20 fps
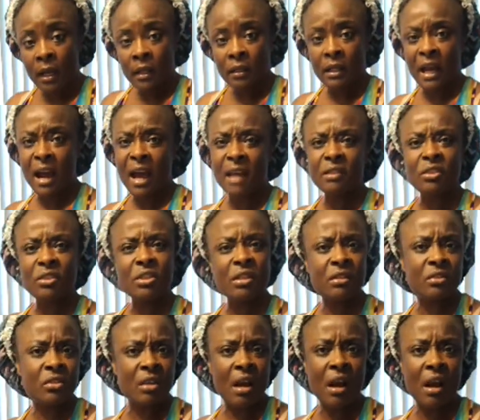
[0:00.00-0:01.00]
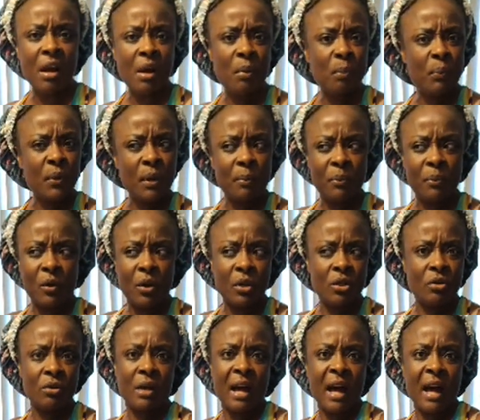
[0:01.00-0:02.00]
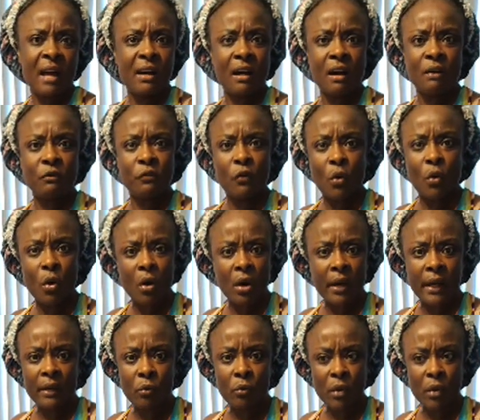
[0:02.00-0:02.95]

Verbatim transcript: there's just certain people you gotta avoid.